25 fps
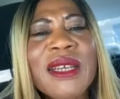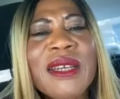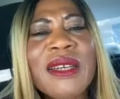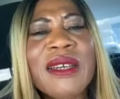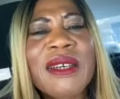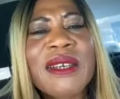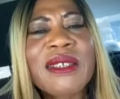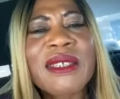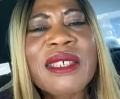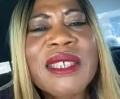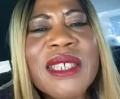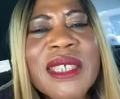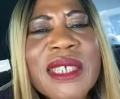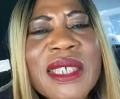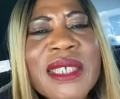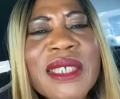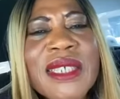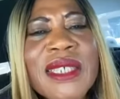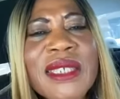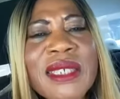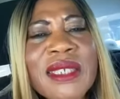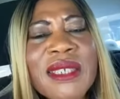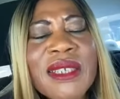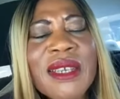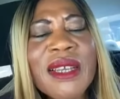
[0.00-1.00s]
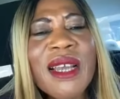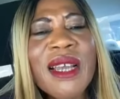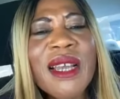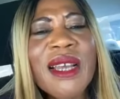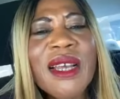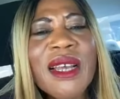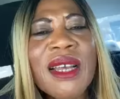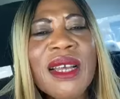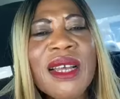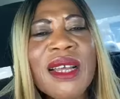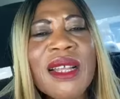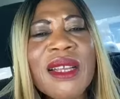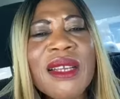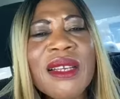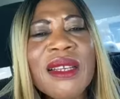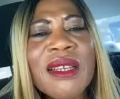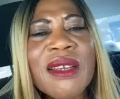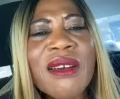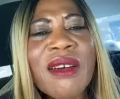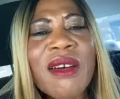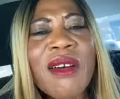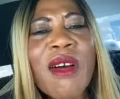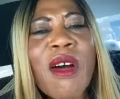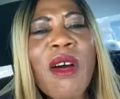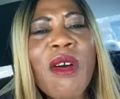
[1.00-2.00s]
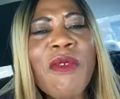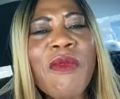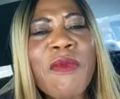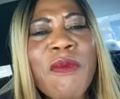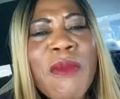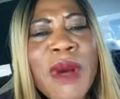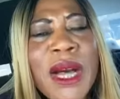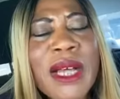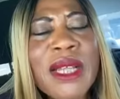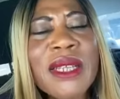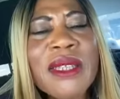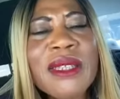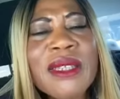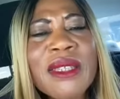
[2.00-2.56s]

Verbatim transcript: sin of man,